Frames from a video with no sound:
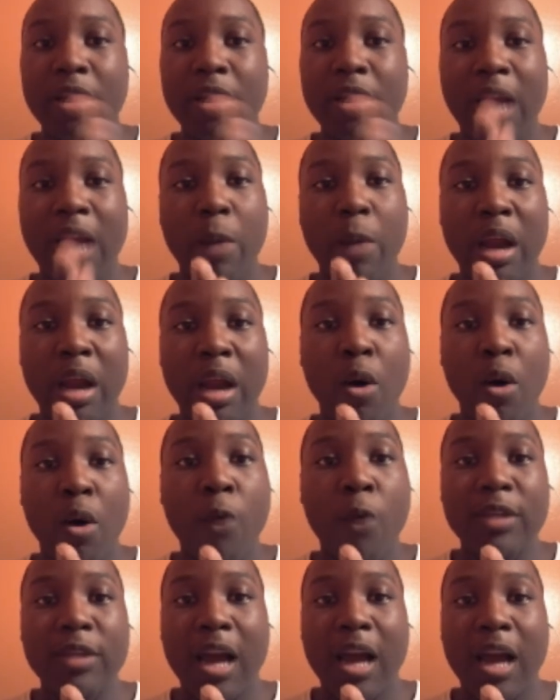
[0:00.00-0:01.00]
That way I don't
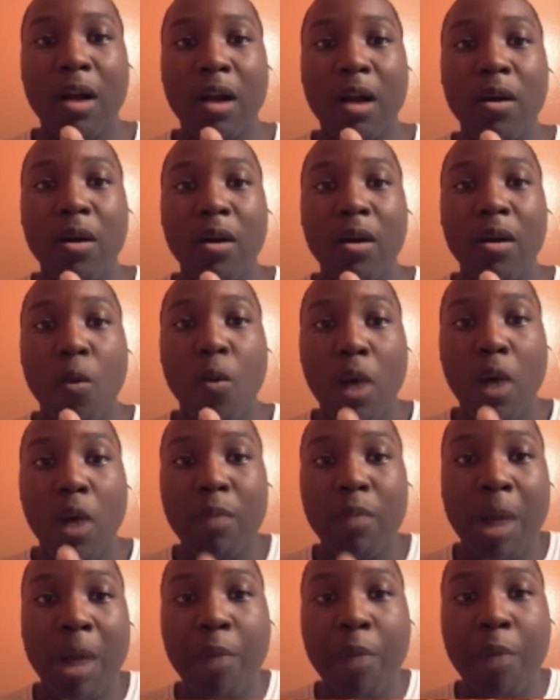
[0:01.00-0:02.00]
always got to work
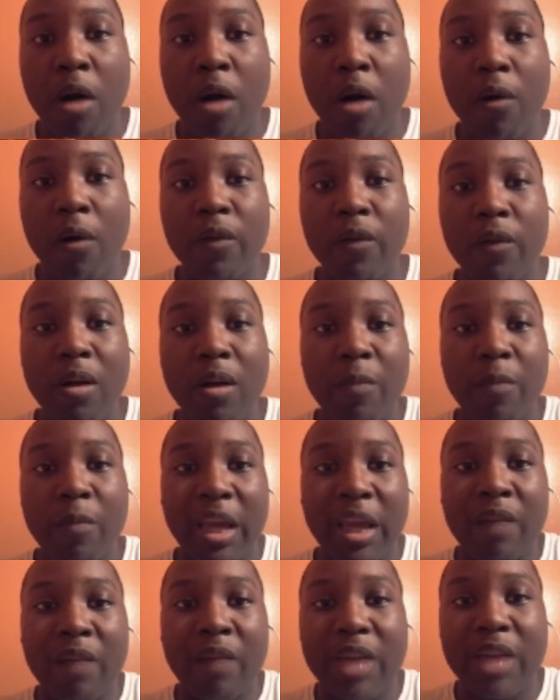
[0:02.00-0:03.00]
my butt off
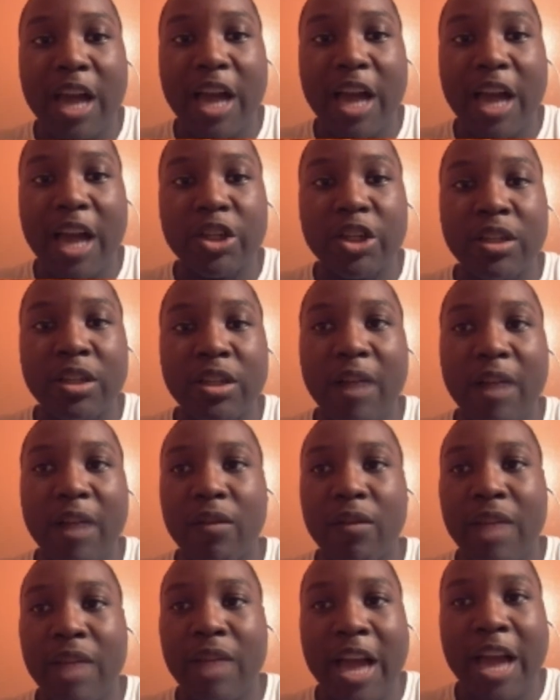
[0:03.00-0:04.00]
making reactions
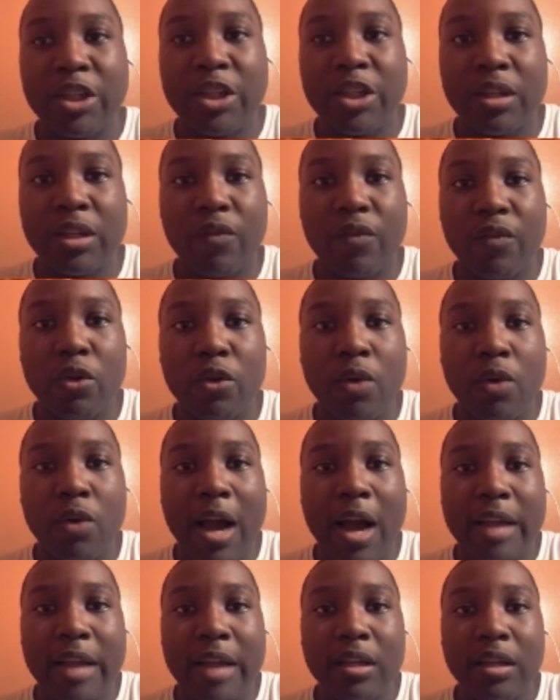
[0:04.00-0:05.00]
after reactions for you
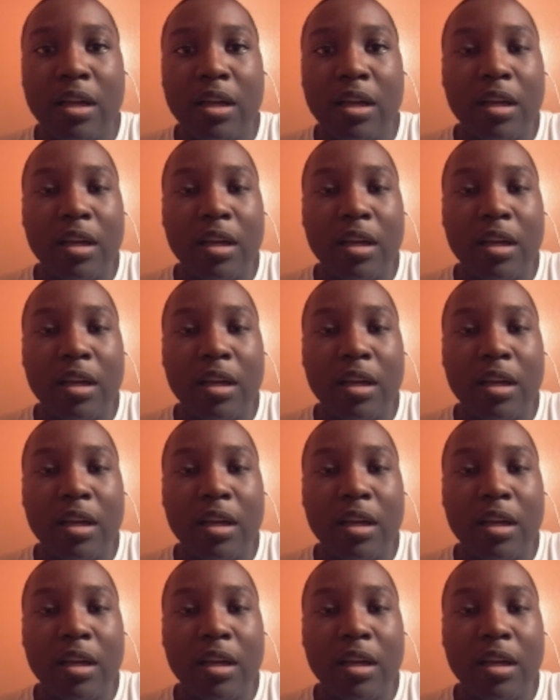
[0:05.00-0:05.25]
guys.